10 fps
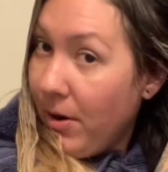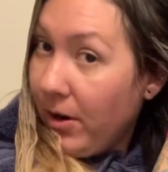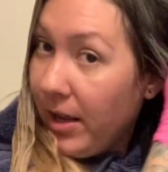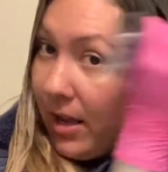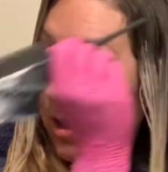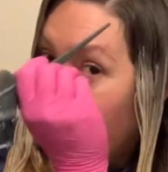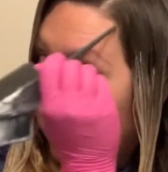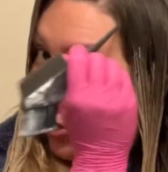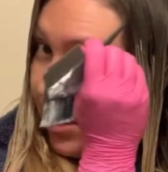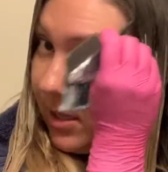parting
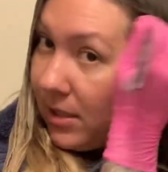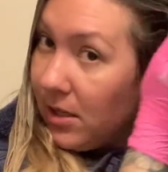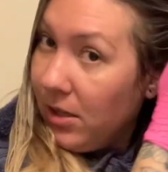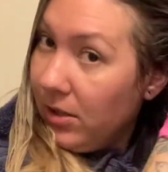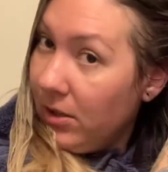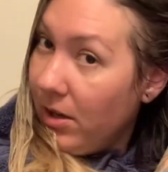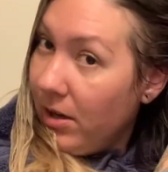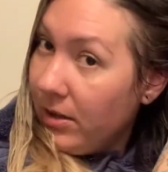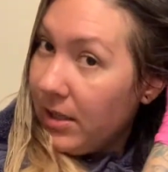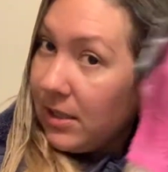just
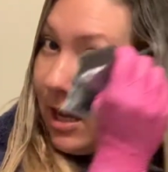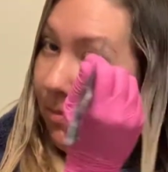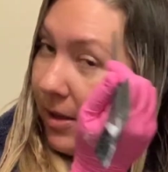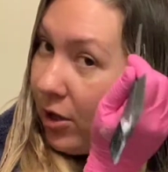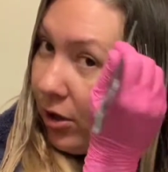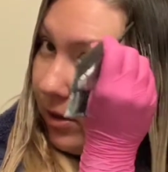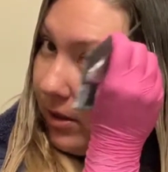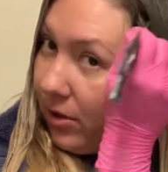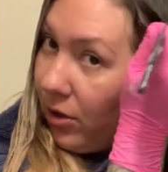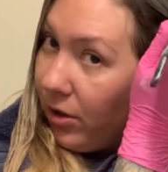along the scalp, like
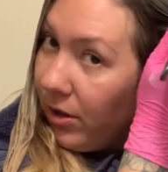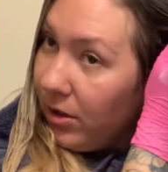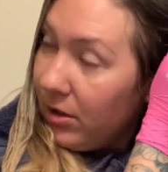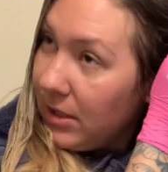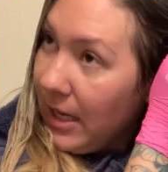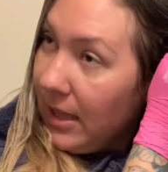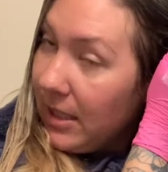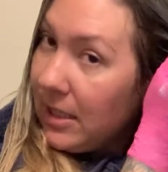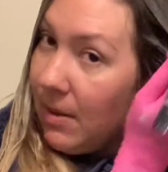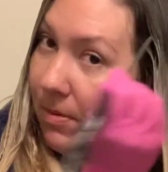you're taking the
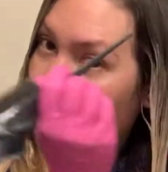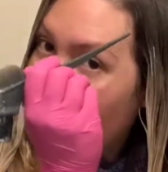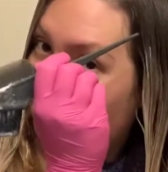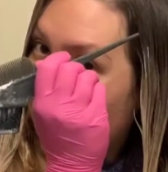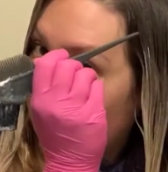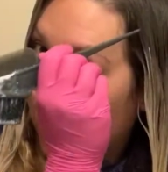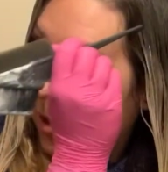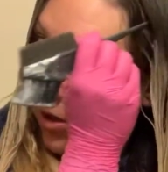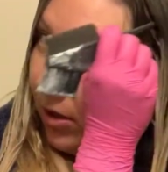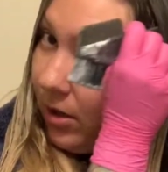tip of the brush and
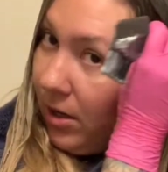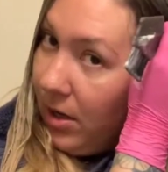you're